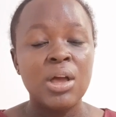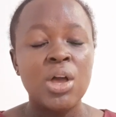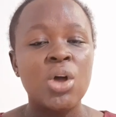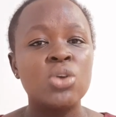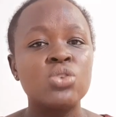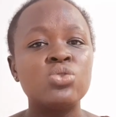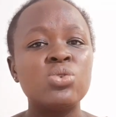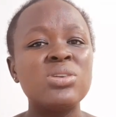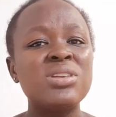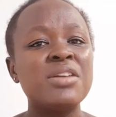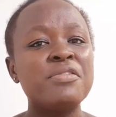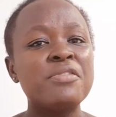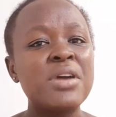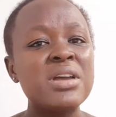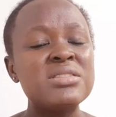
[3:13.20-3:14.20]
So the
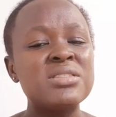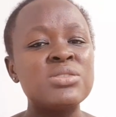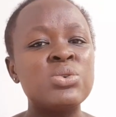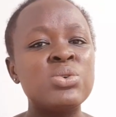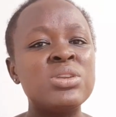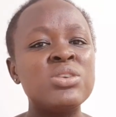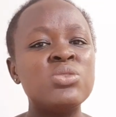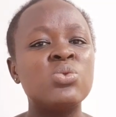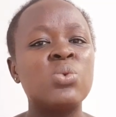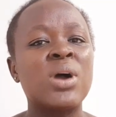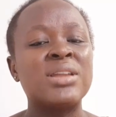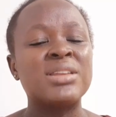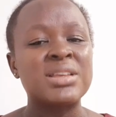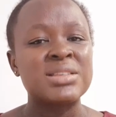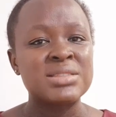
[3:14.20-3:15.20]
first thing you need to
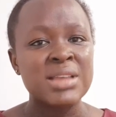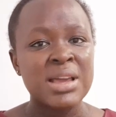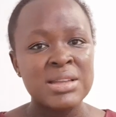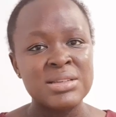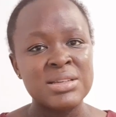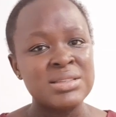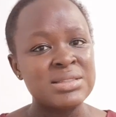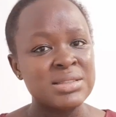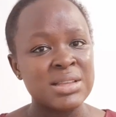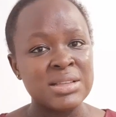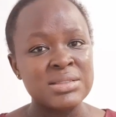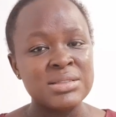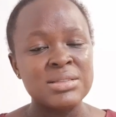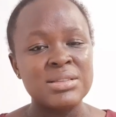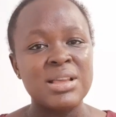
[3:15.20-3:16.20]
understand is that
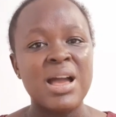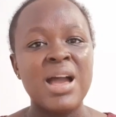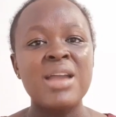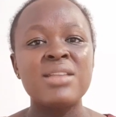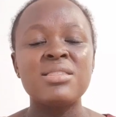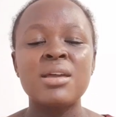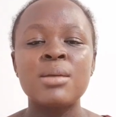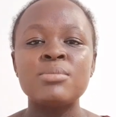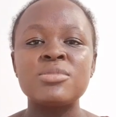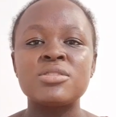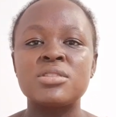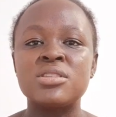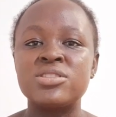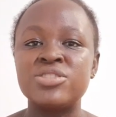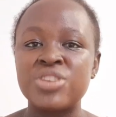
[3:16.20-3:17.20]
items
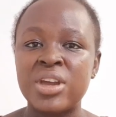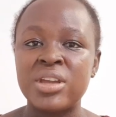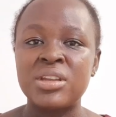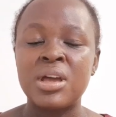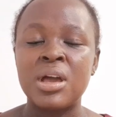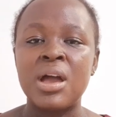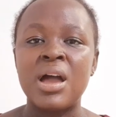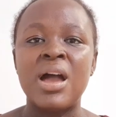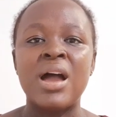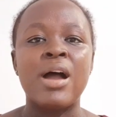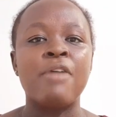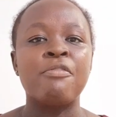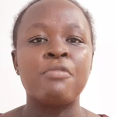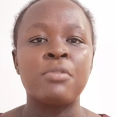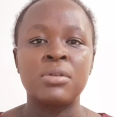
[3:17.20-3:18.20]
in China are
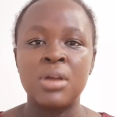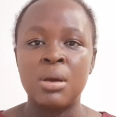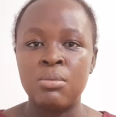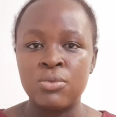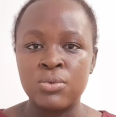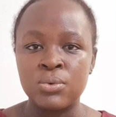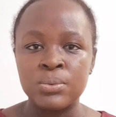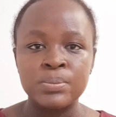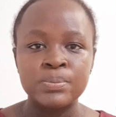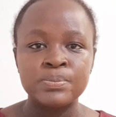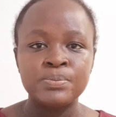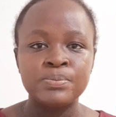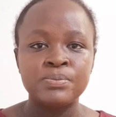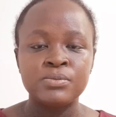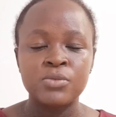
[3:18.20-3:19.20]
affordable.
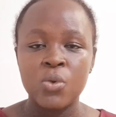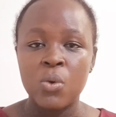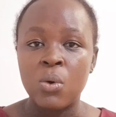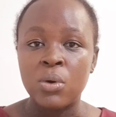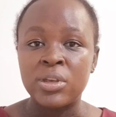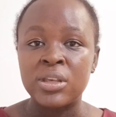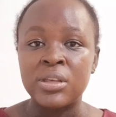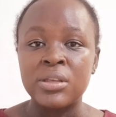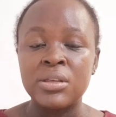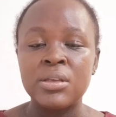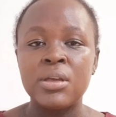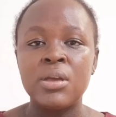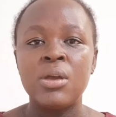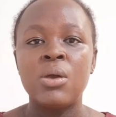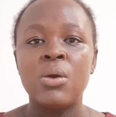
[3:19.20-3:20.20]
Okay,
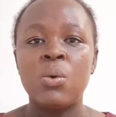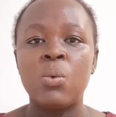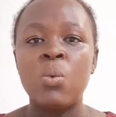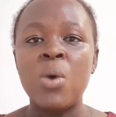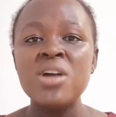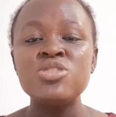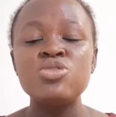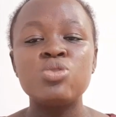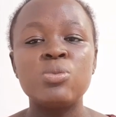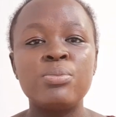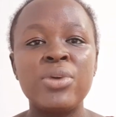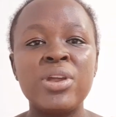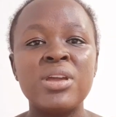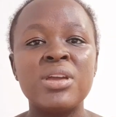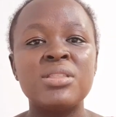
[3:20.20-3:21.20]
once you
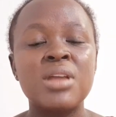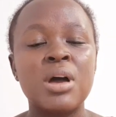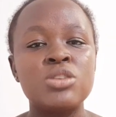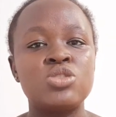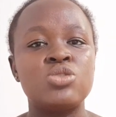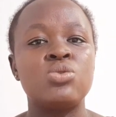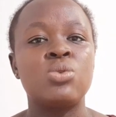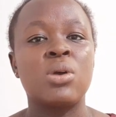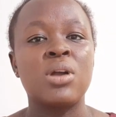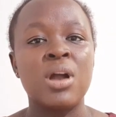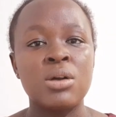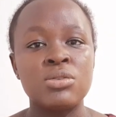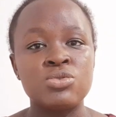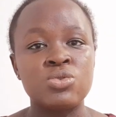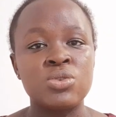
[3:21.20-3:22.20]
bring it down to your
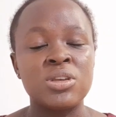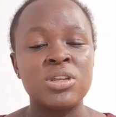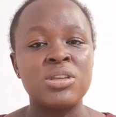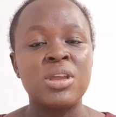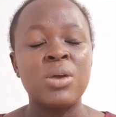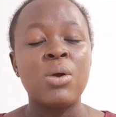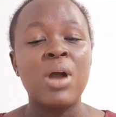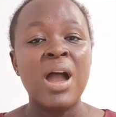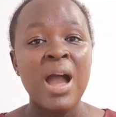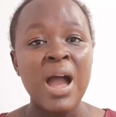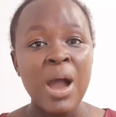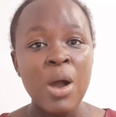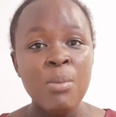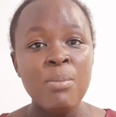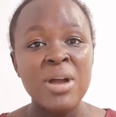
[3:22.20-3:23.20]
country,
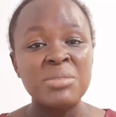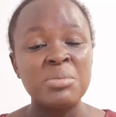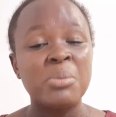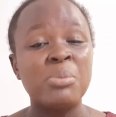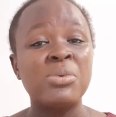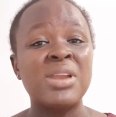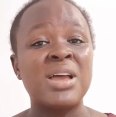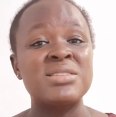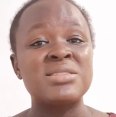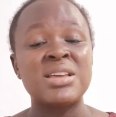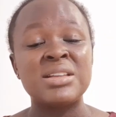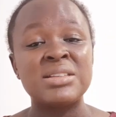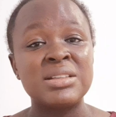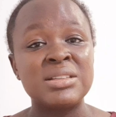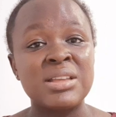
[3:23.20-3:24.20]
how much people are
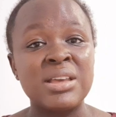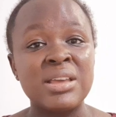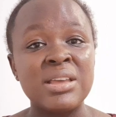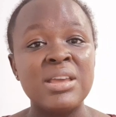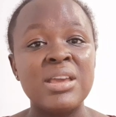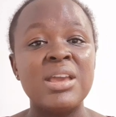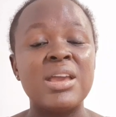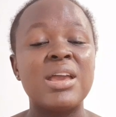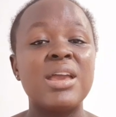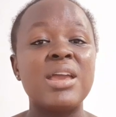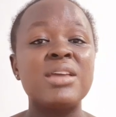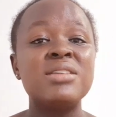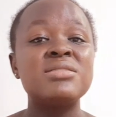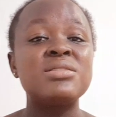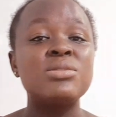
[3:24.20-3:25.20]
selling it
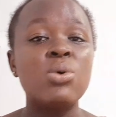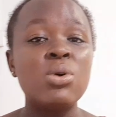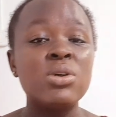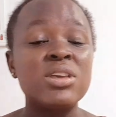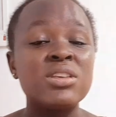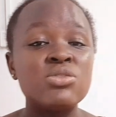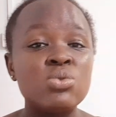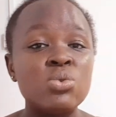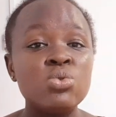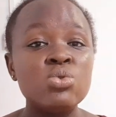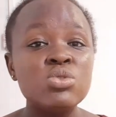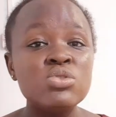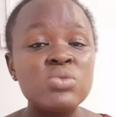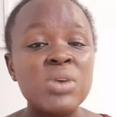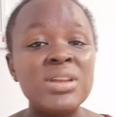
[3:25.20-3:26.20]
there is
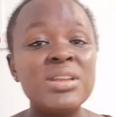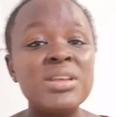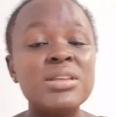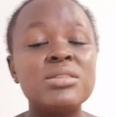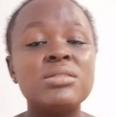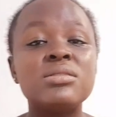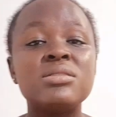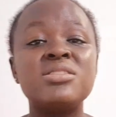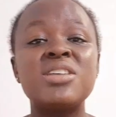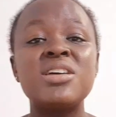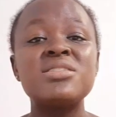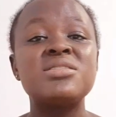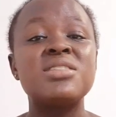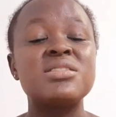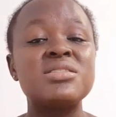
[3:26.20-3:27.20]
usually
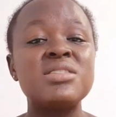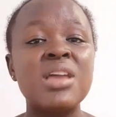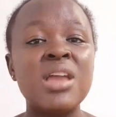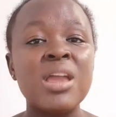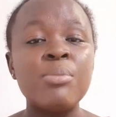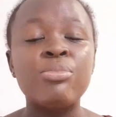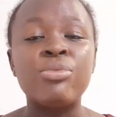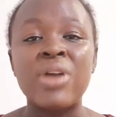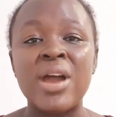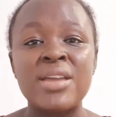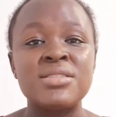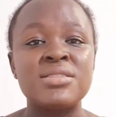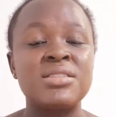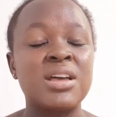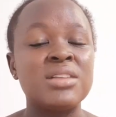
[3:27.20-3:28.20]
just the same price
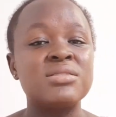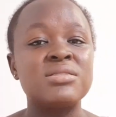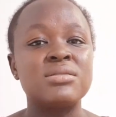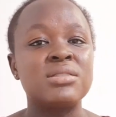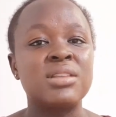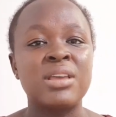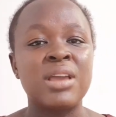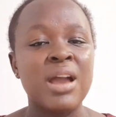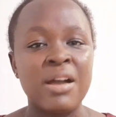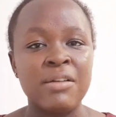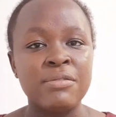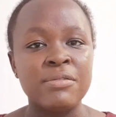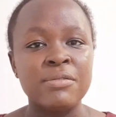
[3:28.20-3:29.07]
that they have